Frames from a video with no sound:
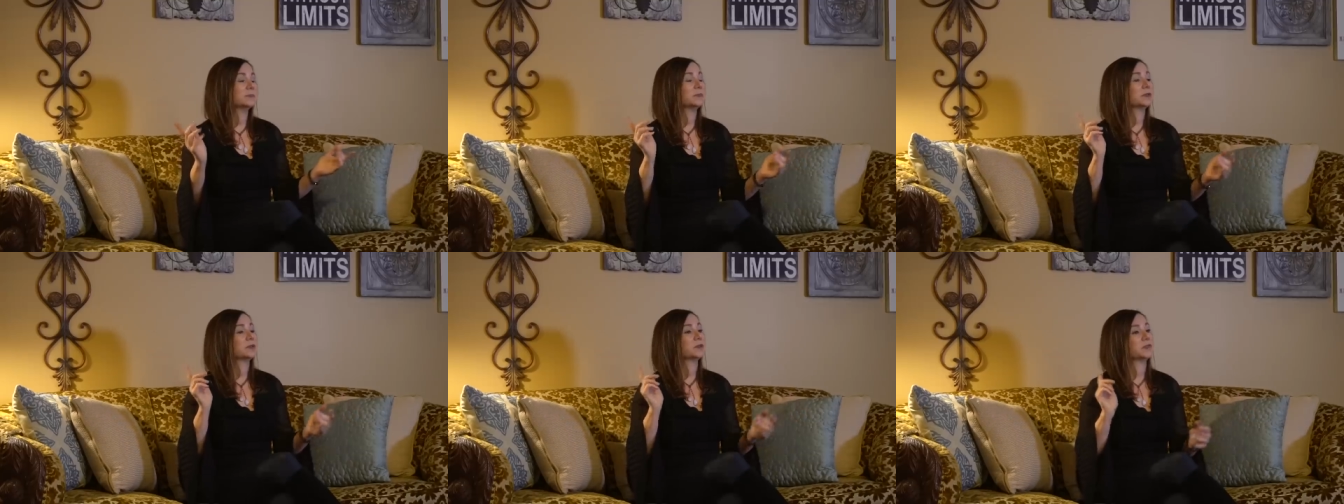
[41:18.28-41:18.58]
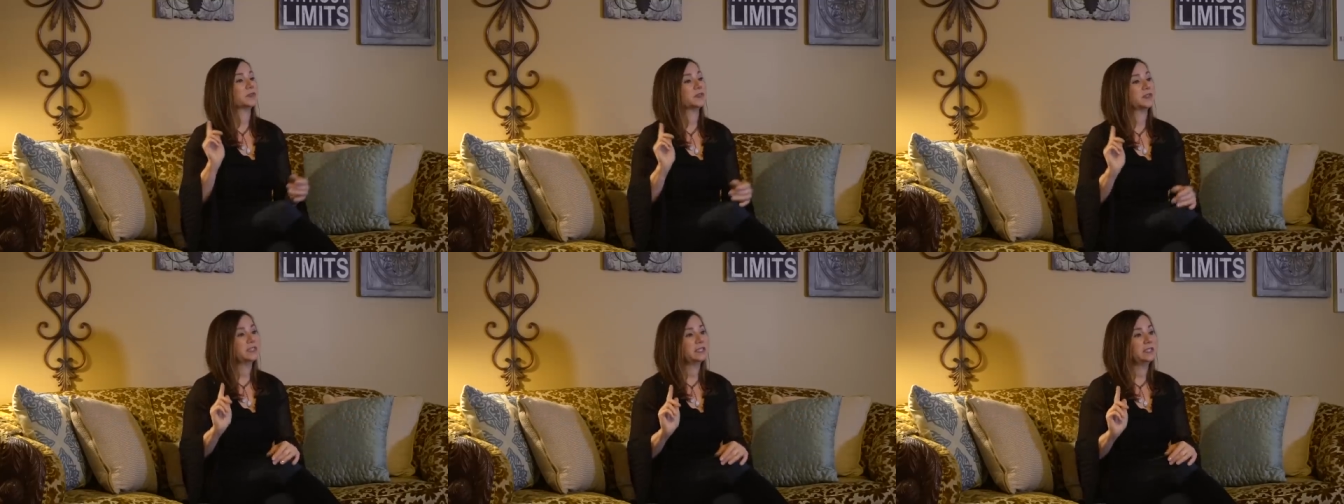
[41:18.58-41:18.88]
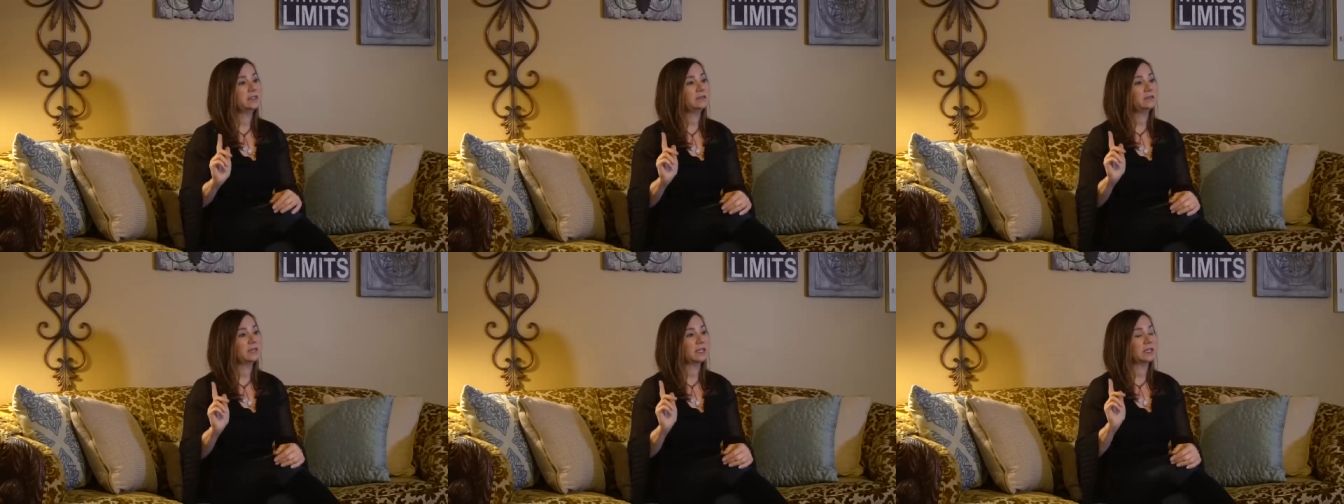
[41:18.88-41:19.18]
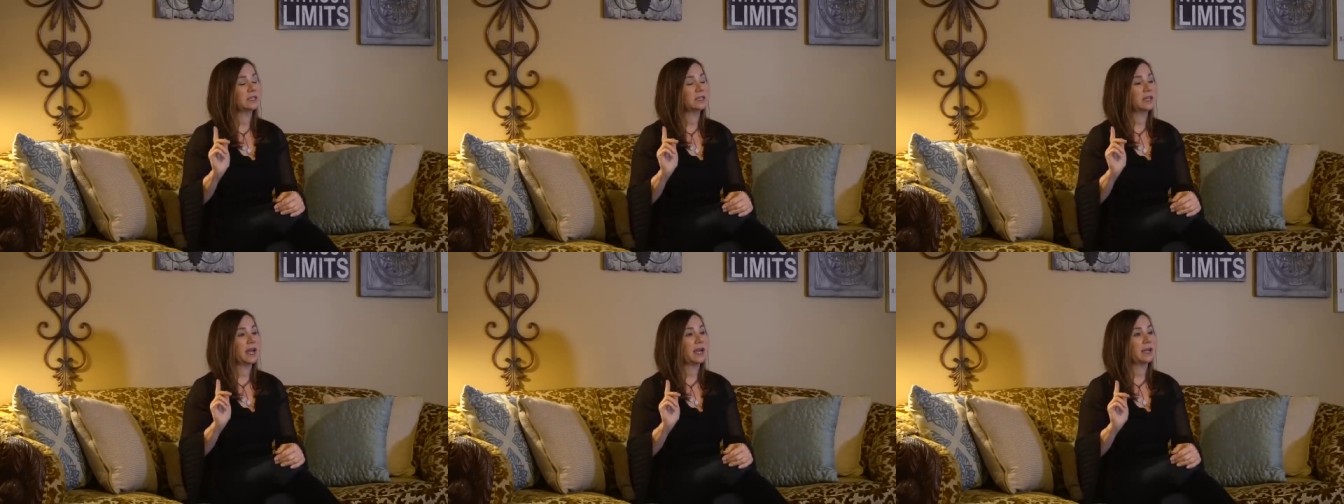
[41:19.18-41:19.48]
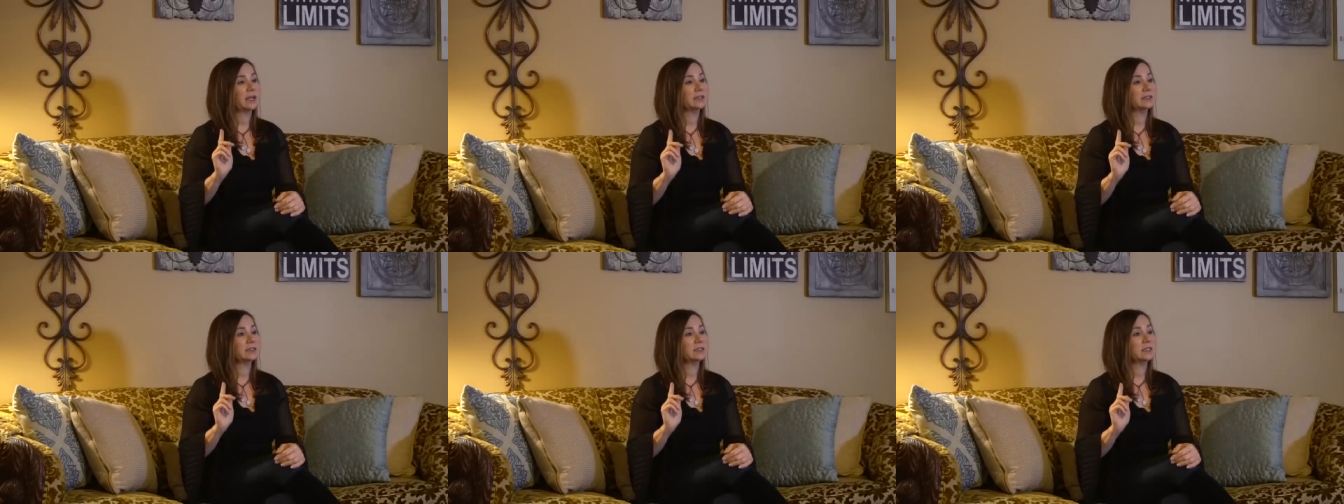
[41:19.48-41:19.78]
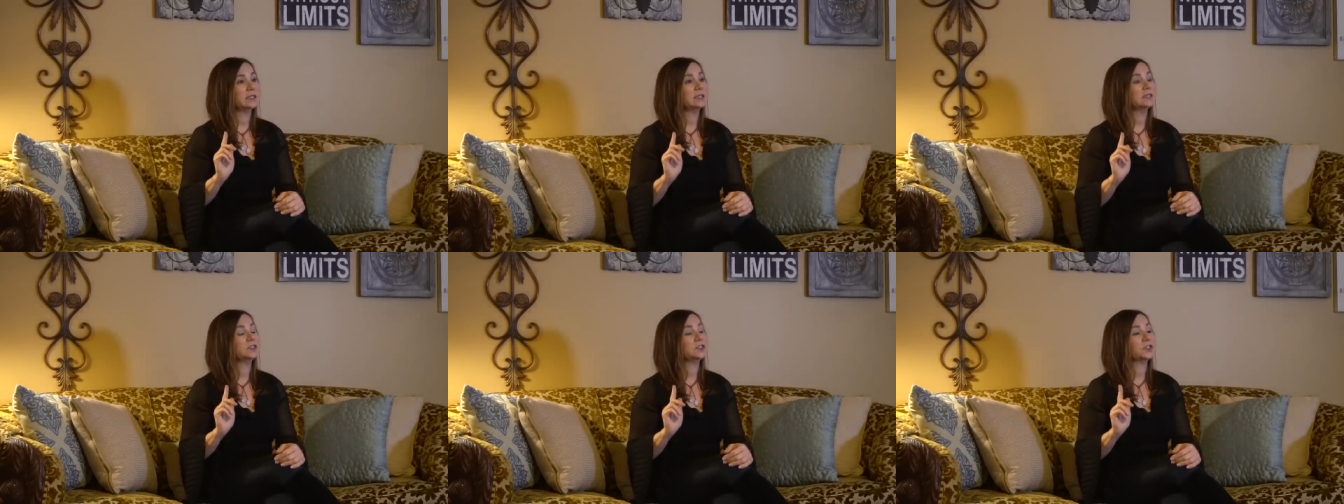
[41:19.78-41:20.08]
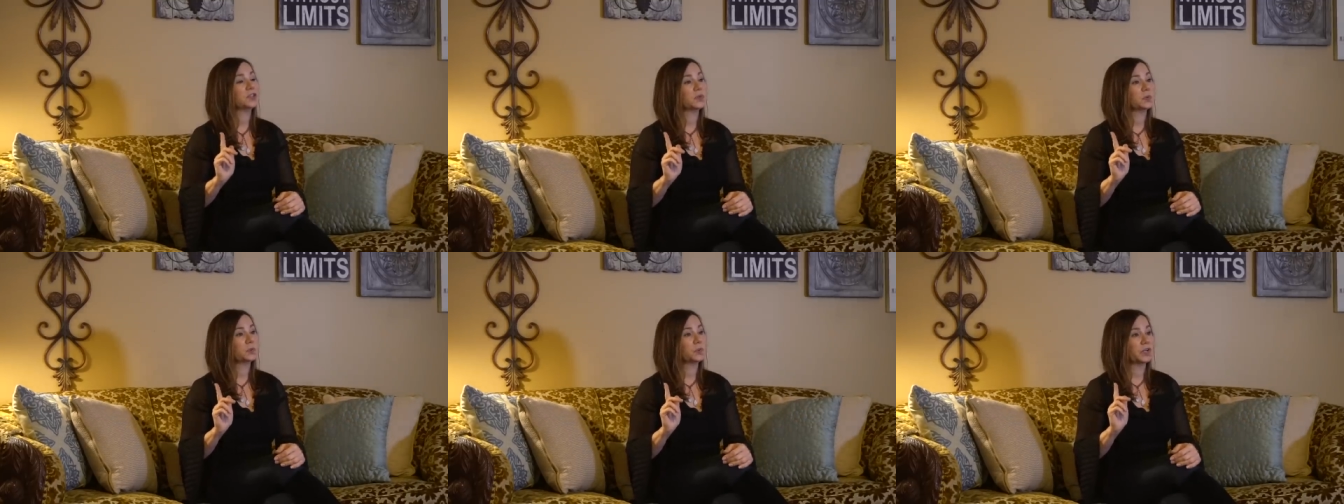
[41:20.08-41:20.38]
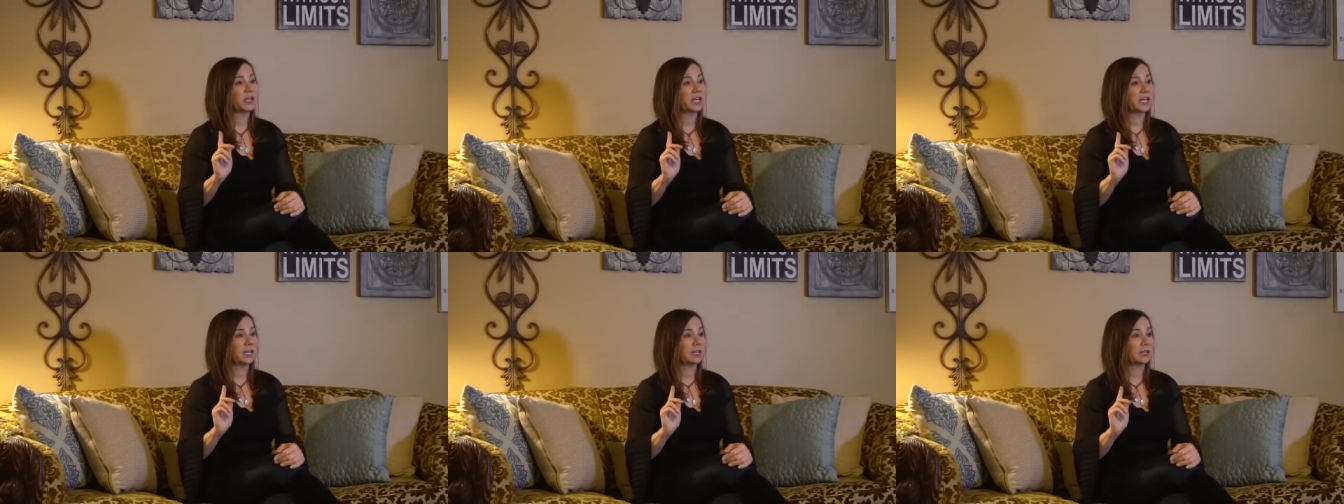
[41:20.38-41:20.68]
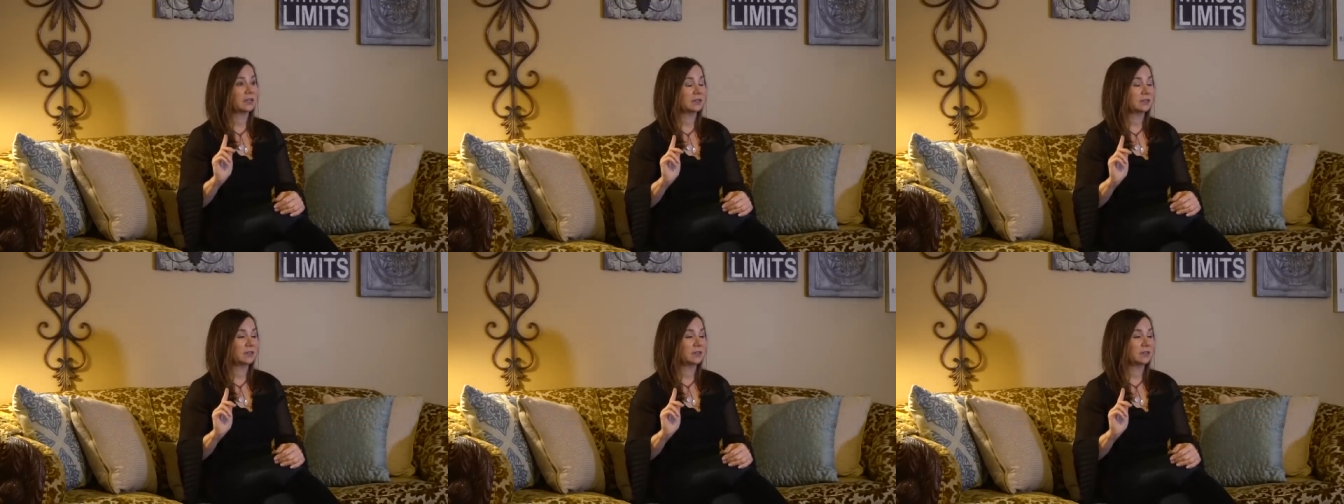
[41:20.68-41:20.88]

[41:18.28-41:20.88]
perceiving and interpreting